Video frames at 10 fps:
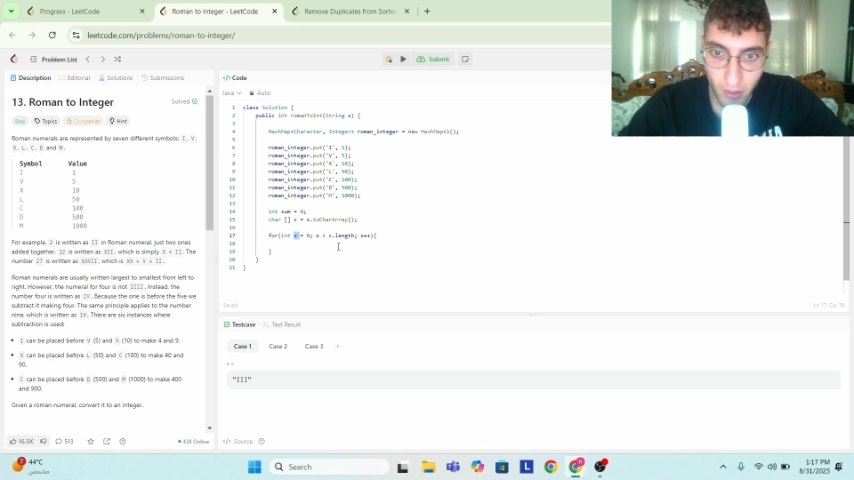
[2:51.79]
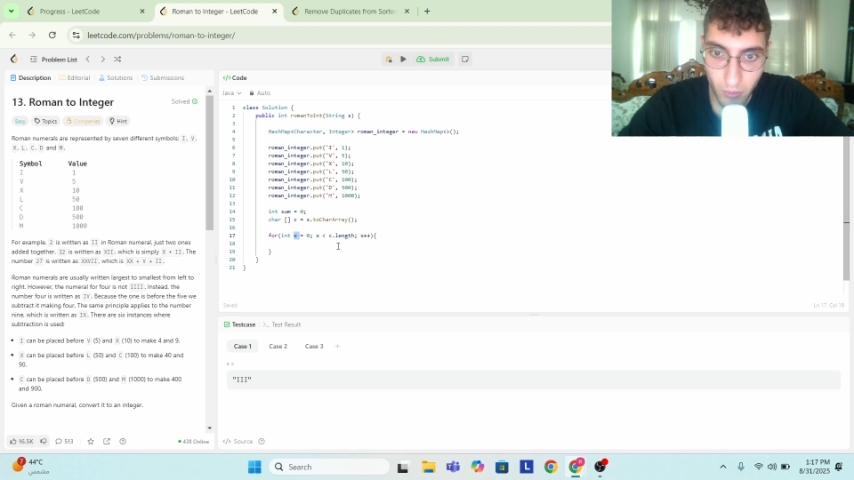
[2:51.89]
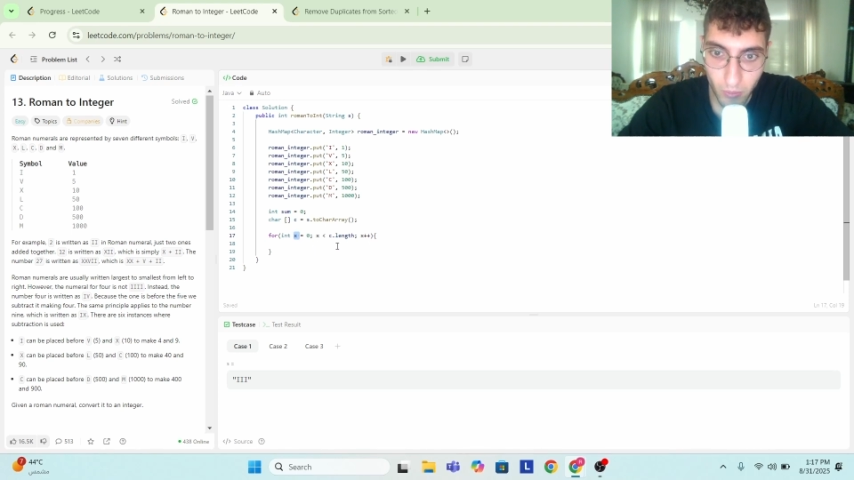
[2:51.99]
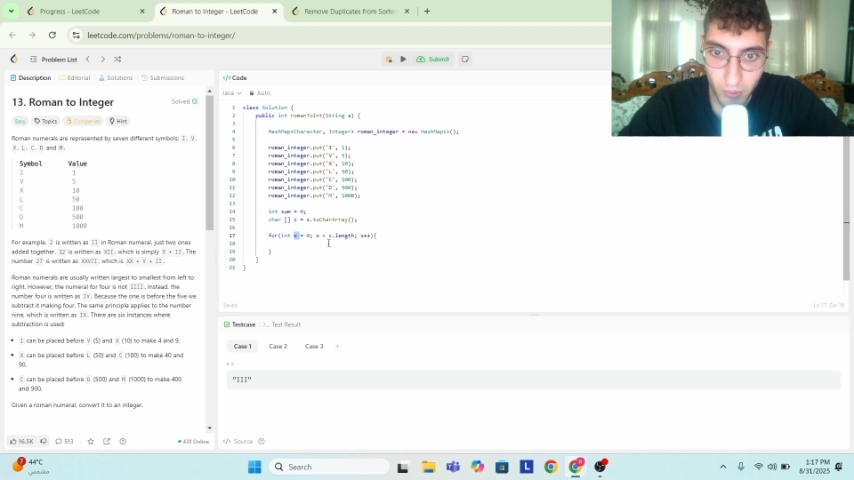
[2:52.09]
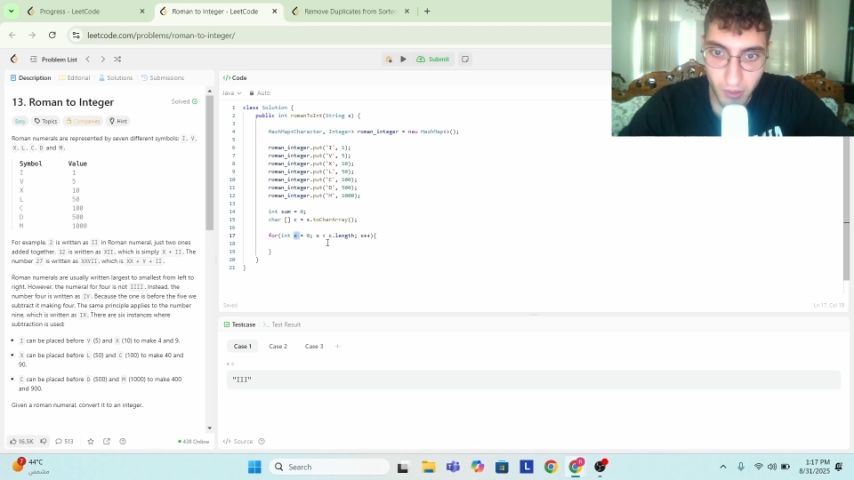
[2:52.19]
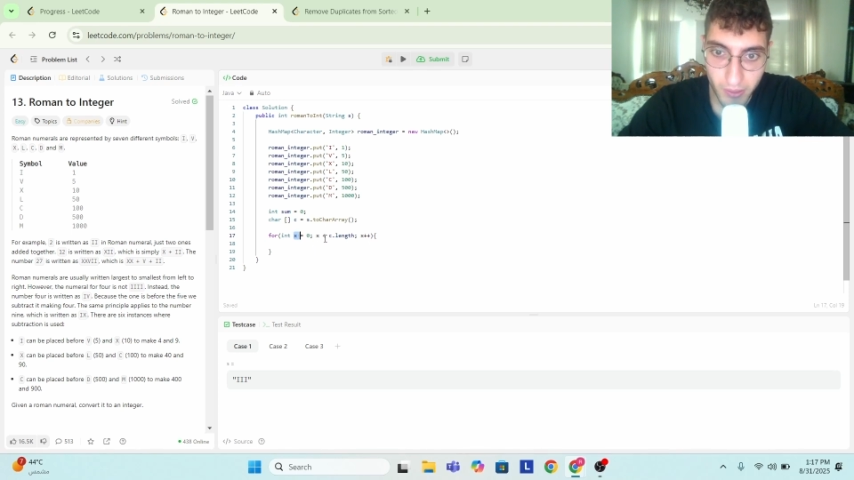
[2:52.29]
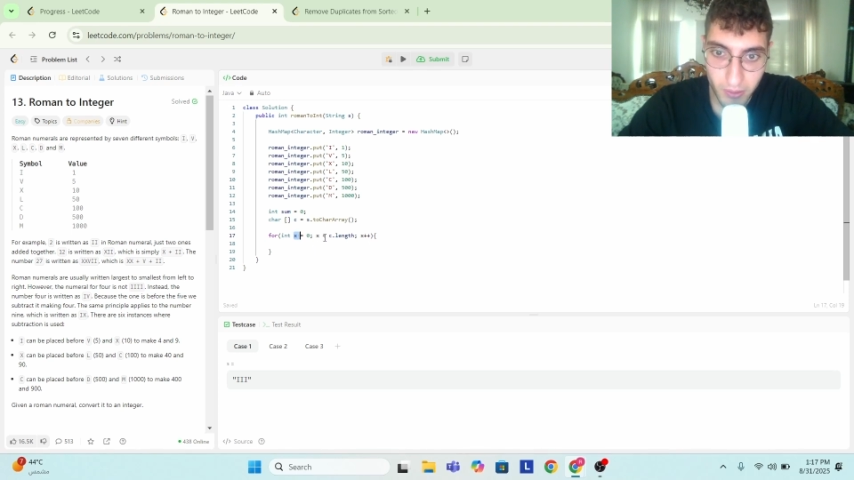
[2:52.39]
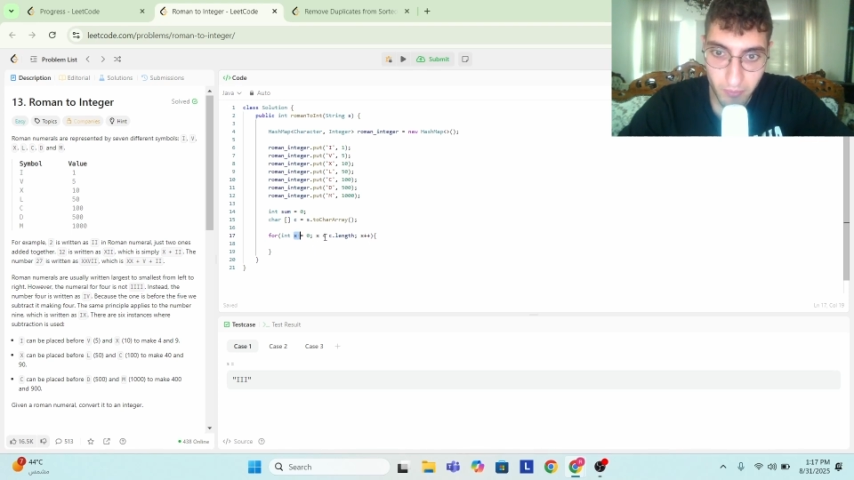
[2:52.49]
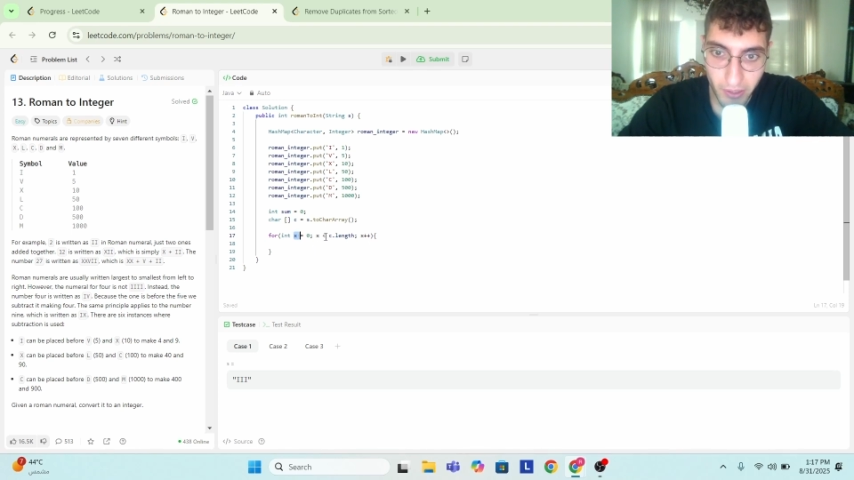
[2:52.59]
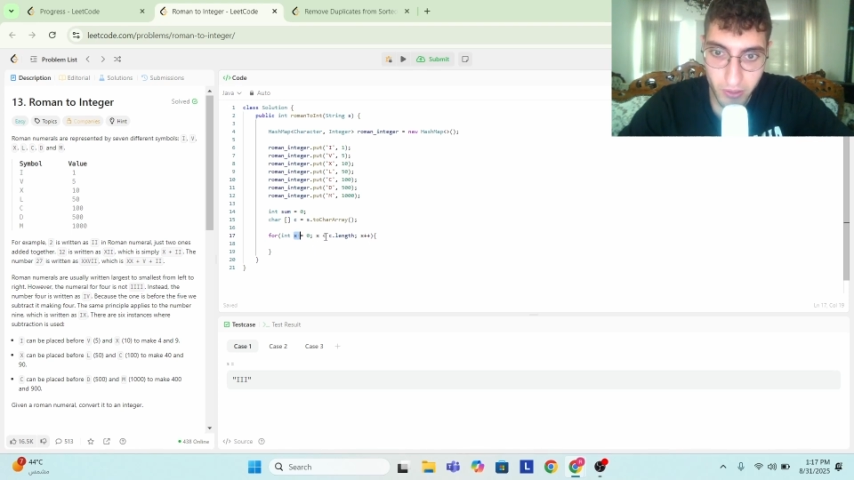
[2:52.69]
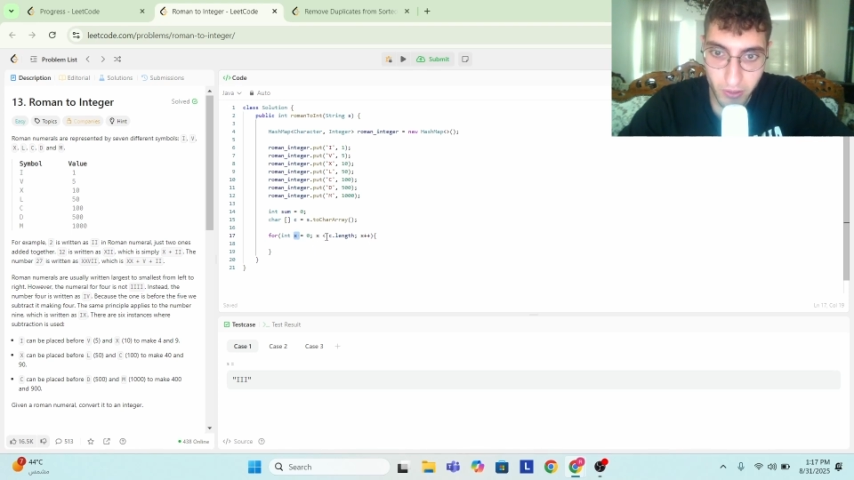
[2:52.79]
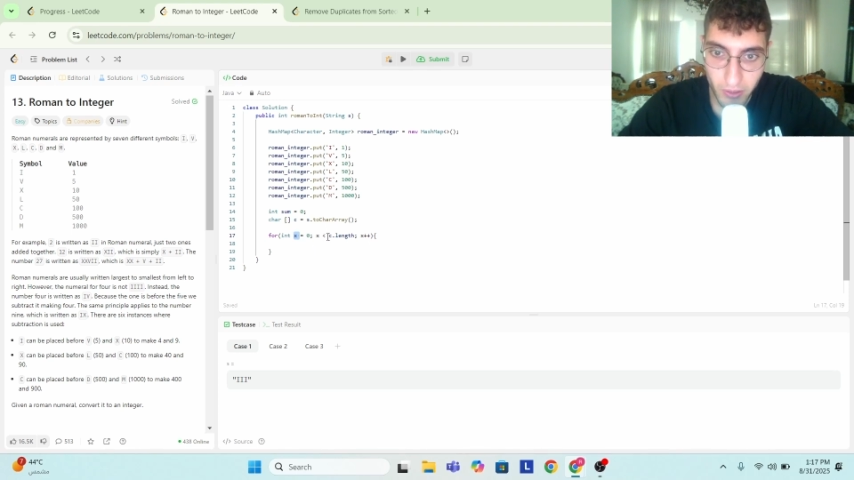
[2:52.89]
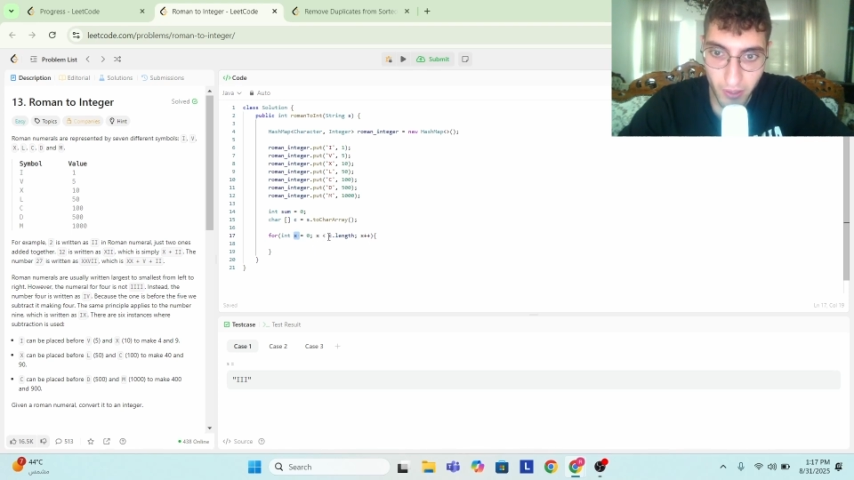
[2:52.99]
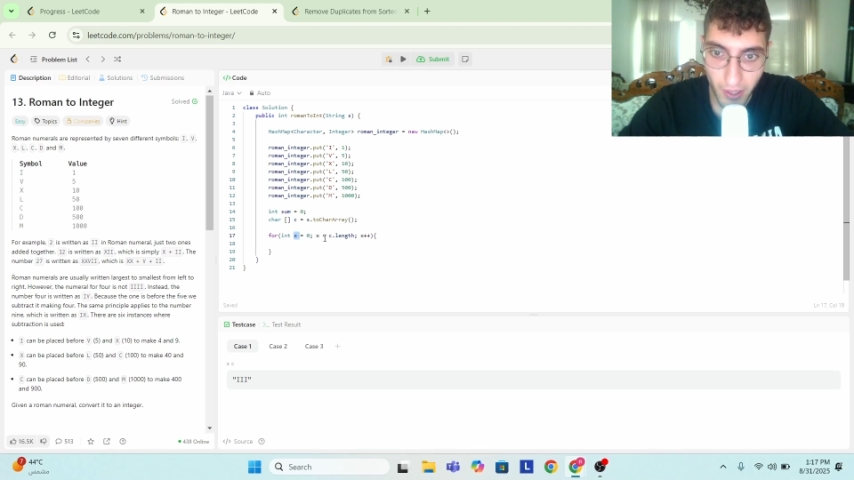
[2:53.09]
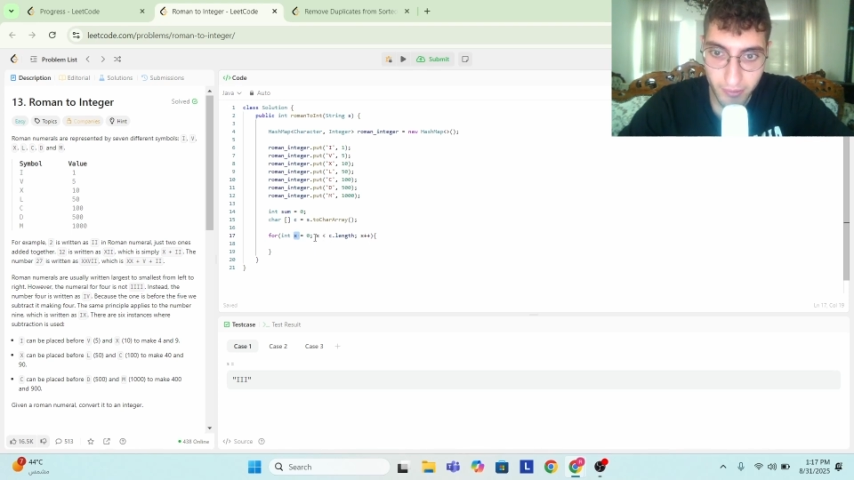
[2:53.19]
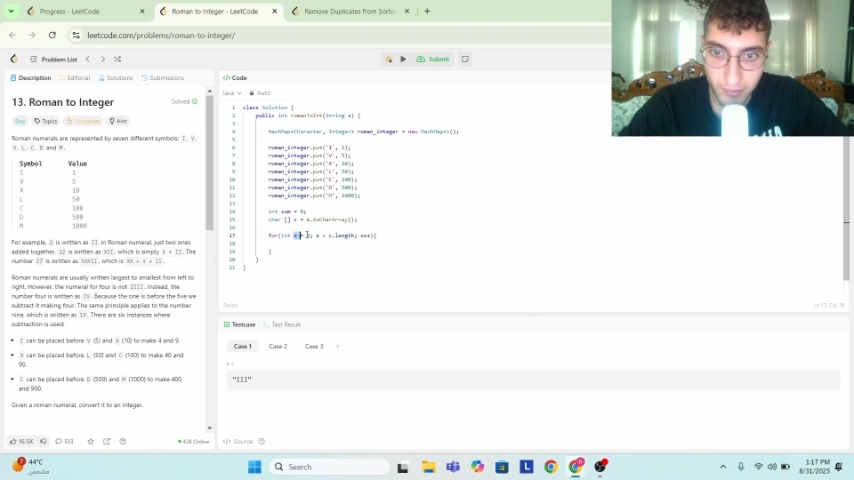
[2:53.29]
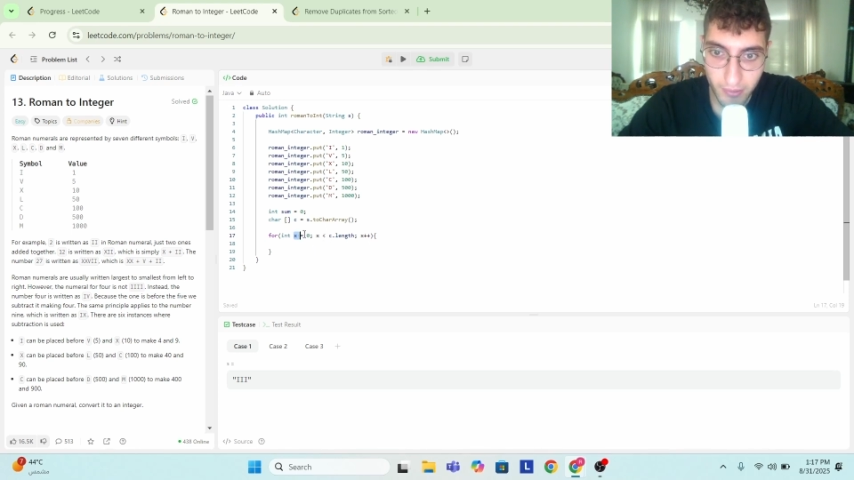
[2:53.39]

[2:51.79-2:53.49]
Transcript: we need to make sure that